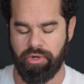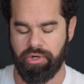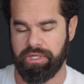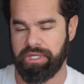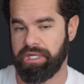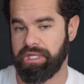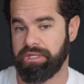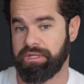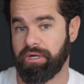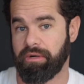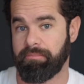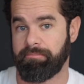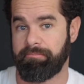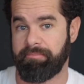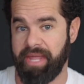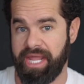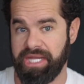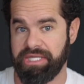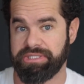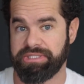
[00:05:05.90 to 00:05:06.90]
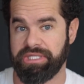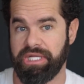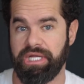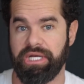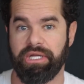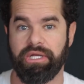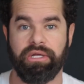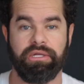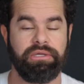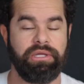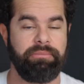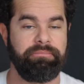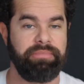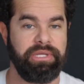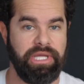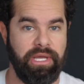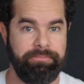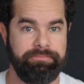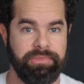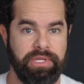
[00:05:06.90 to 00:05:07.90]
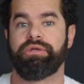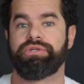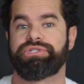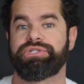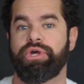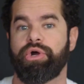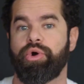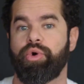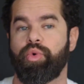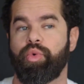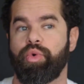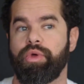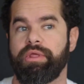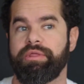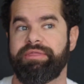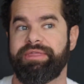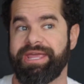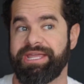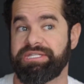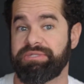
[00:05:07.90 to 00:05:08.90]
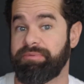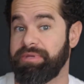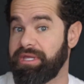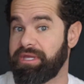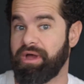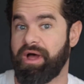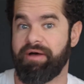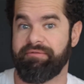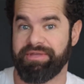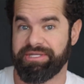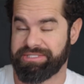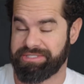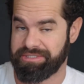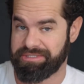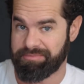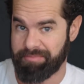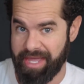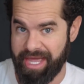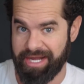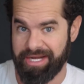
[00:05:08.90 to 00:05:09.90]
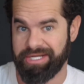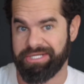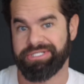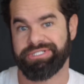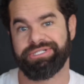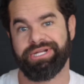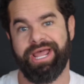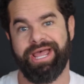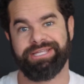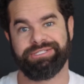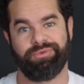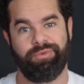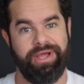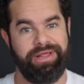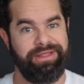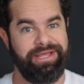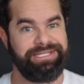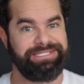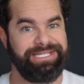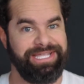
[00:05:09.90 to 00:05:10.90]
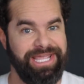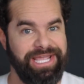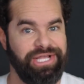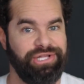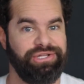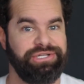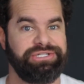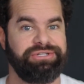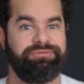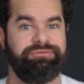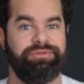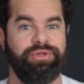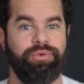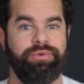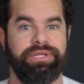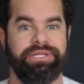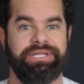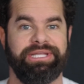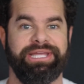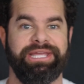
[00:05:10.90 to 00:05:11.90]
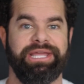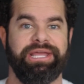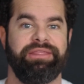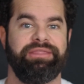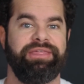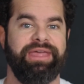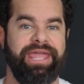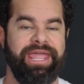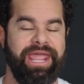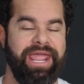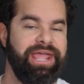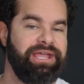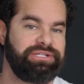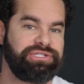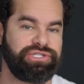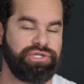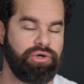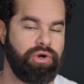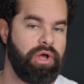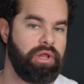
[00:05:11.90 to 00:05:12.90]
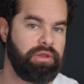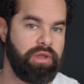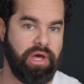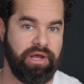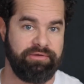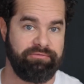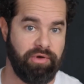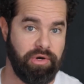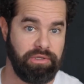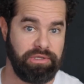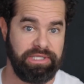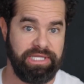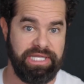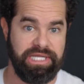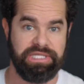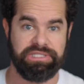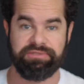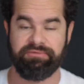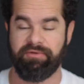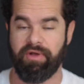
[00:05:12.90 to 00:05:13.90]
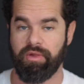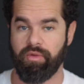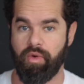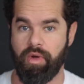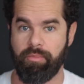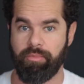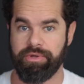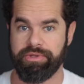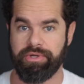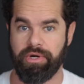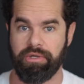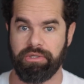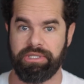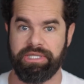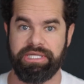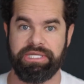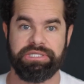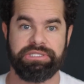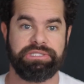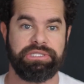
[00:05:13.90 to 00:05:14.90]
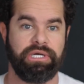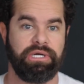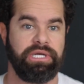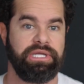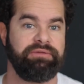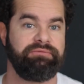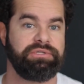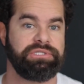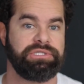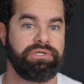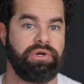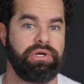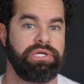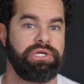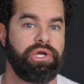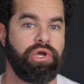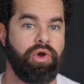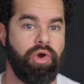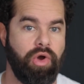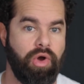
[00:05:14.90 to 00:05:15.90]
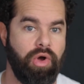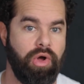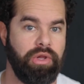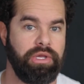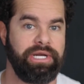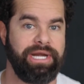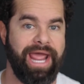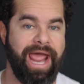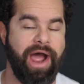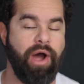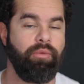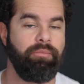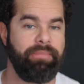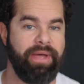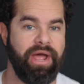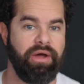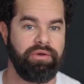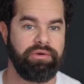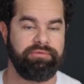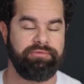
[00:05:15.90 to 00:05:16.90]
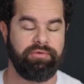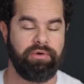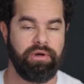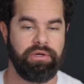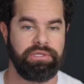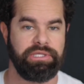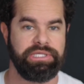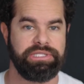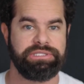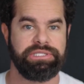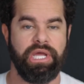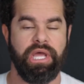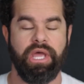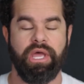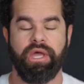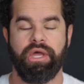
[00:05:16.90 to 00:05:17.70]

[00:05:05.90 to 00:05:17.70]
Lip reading: Marketing. They're based in Colombia. So they speak obviously Spanish as well as English fluently. They answer a lot of our leads, follow up with our leads. They're even starting to call and outbound for our leads.